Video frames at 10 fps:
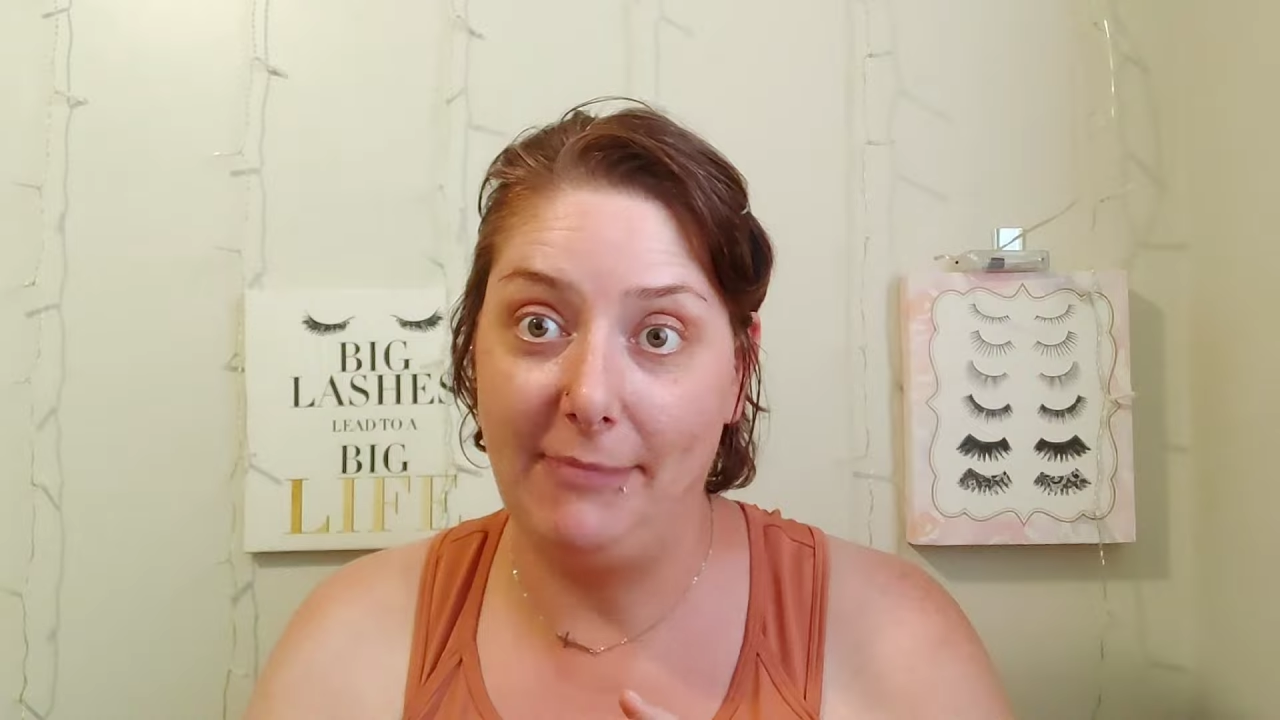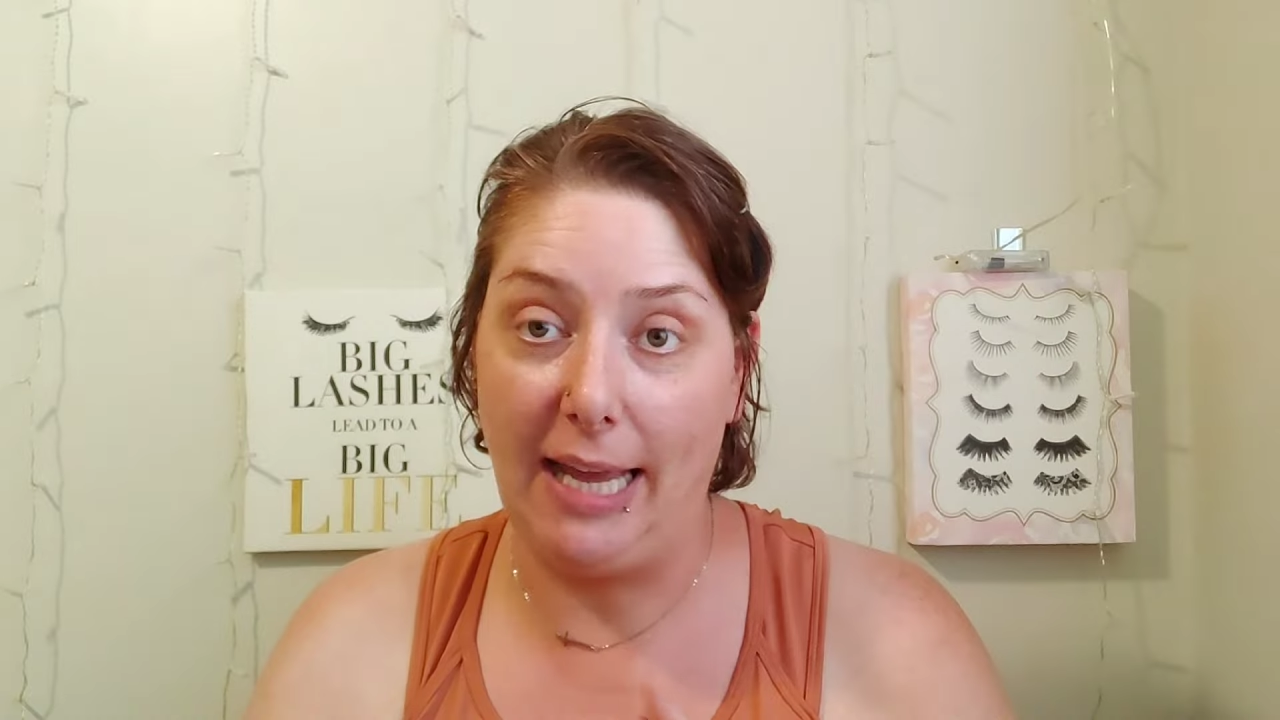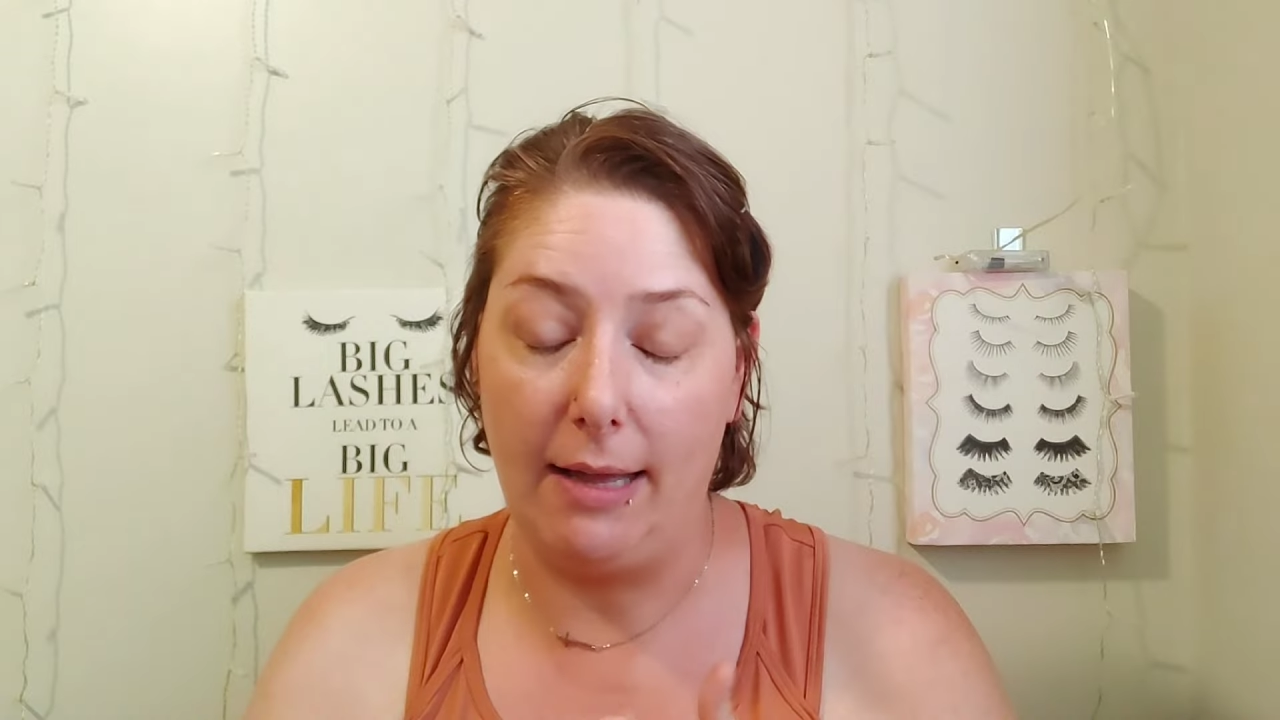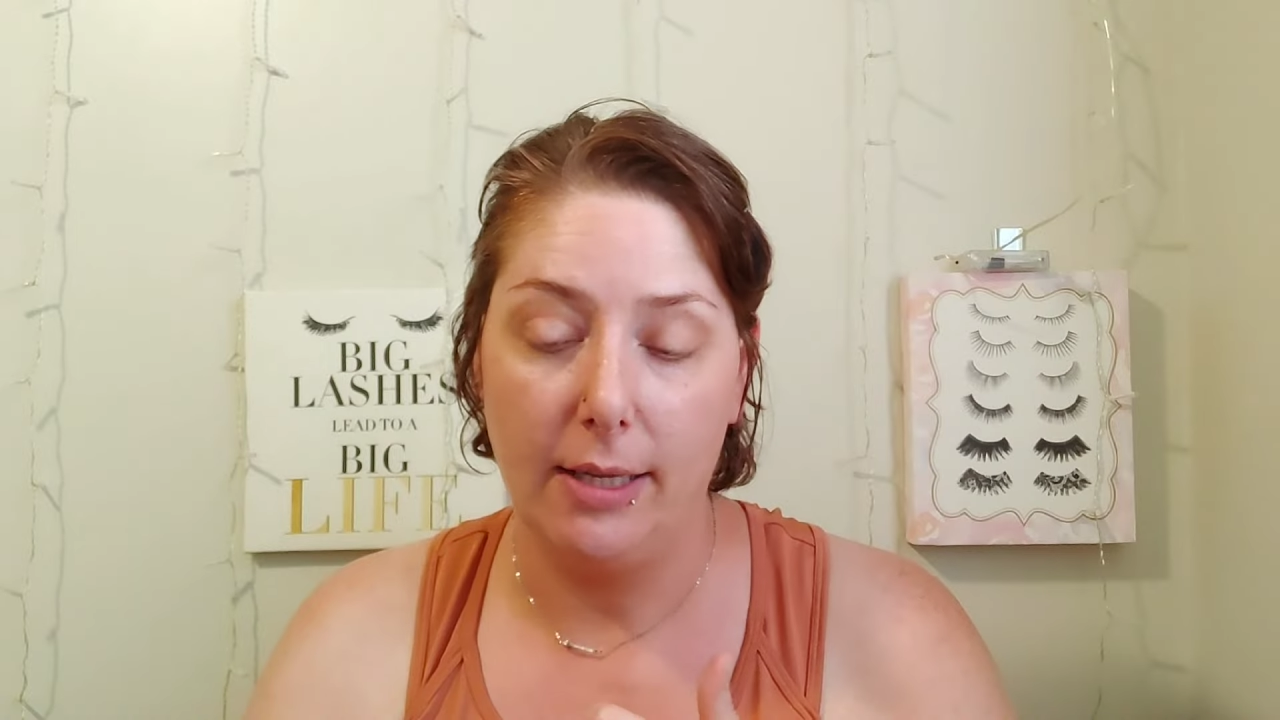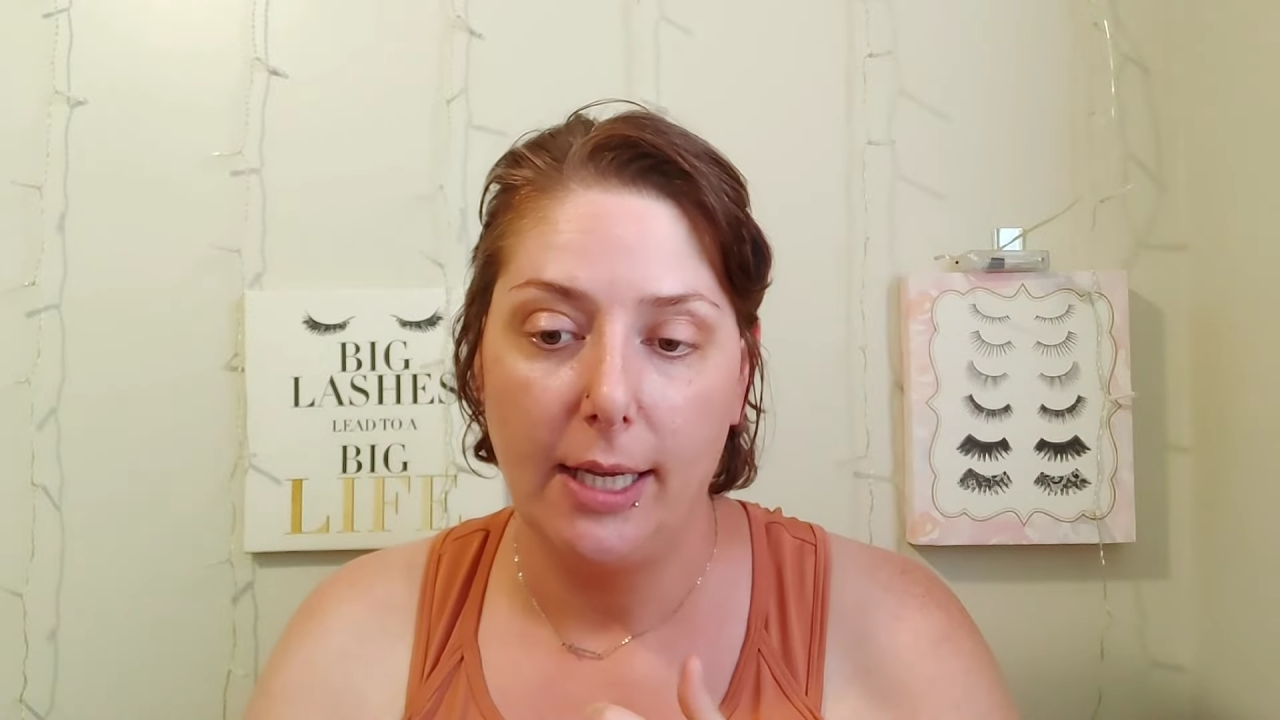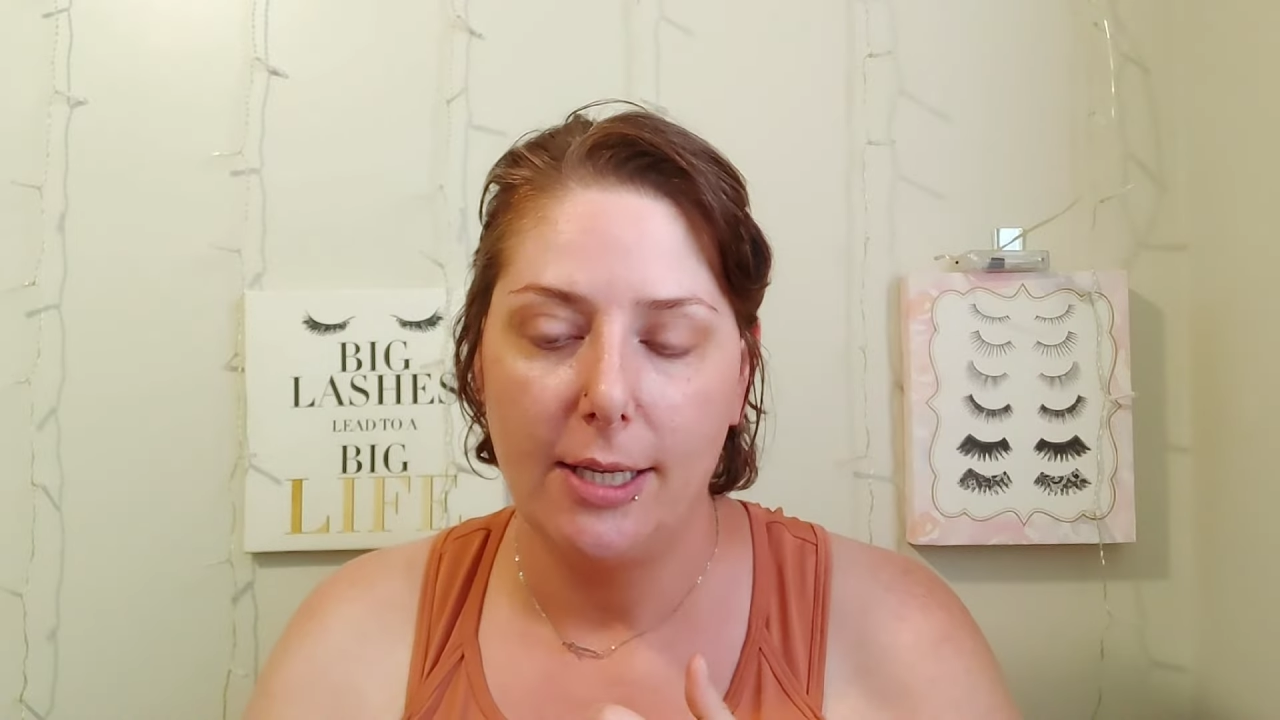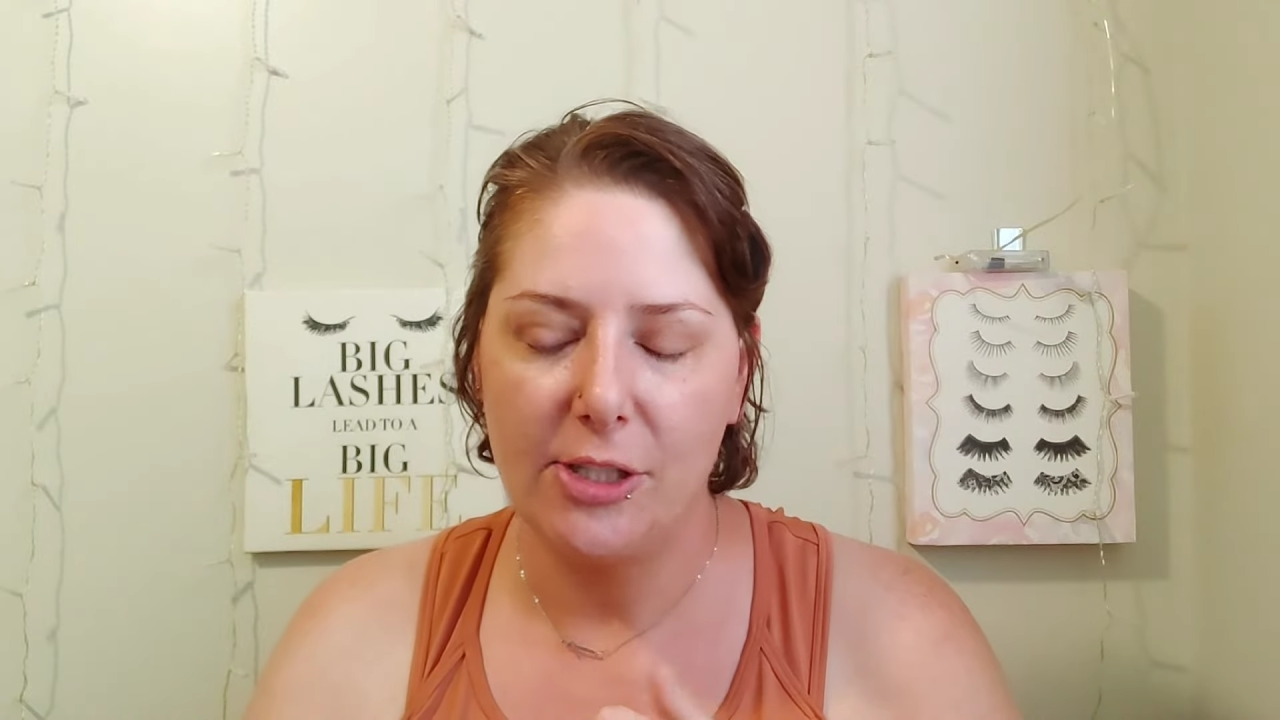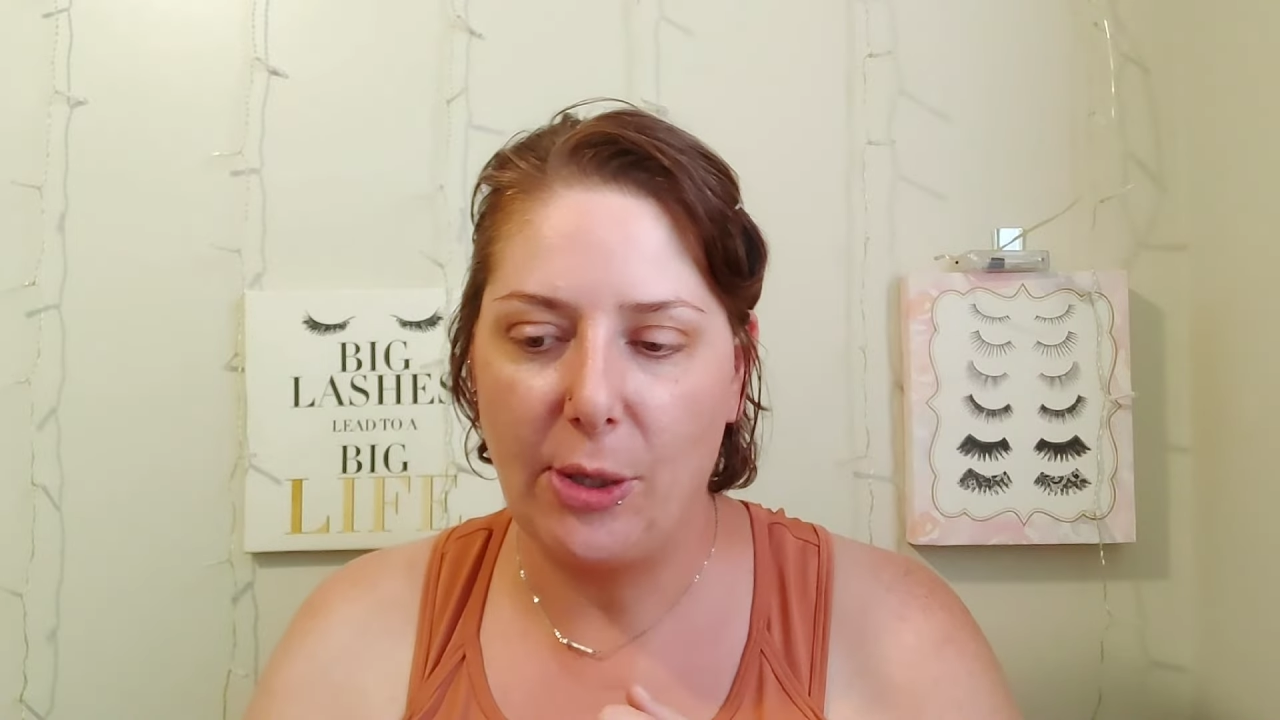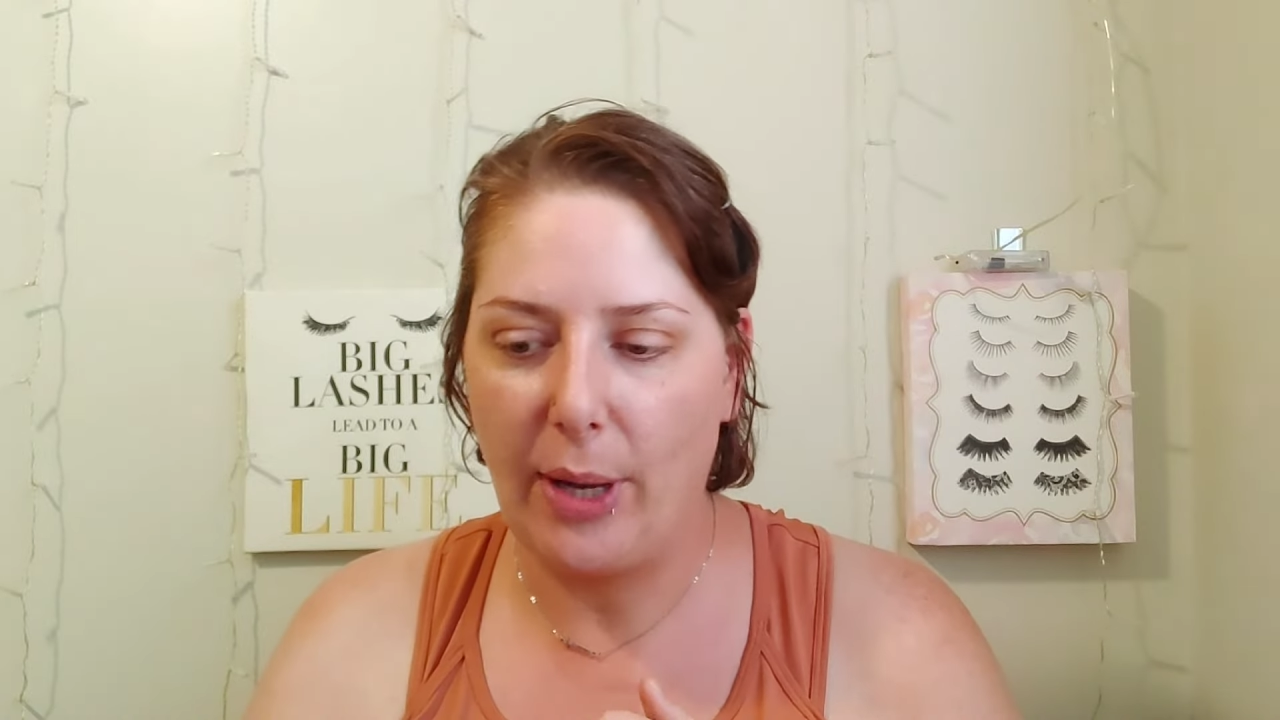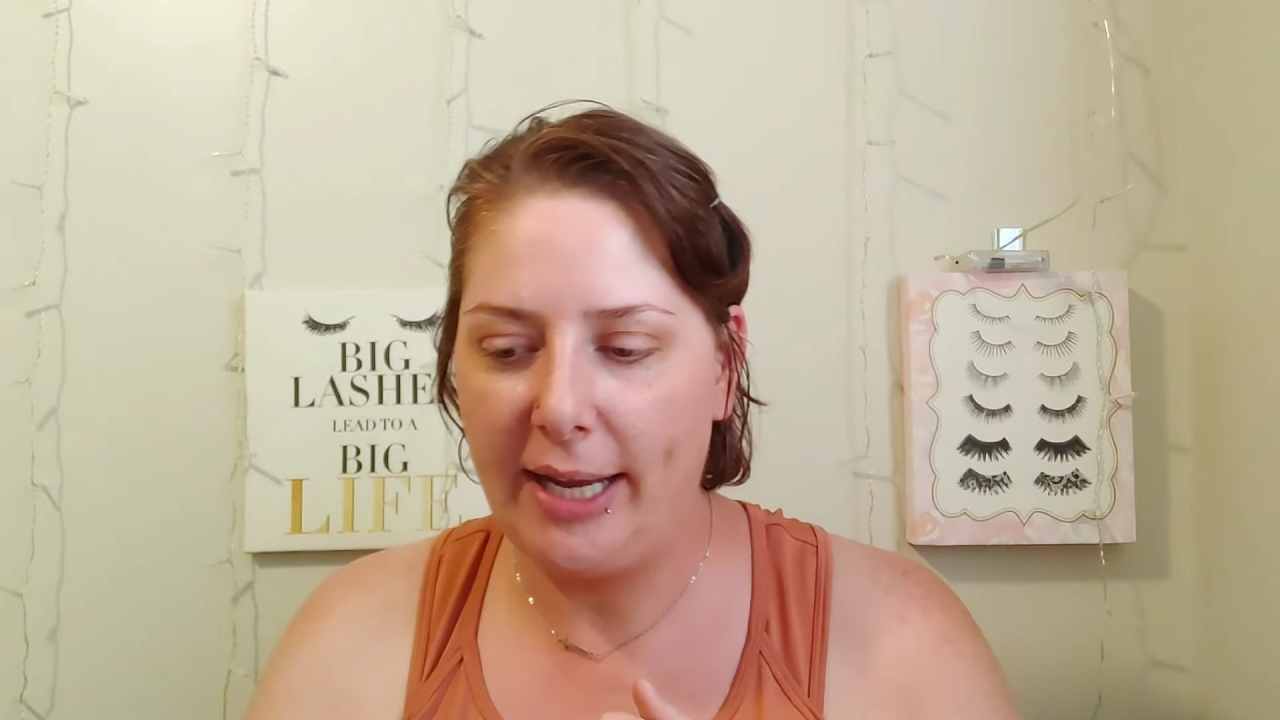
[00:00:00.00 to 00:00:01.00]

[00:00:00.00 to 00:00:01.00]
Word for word: Yeah, so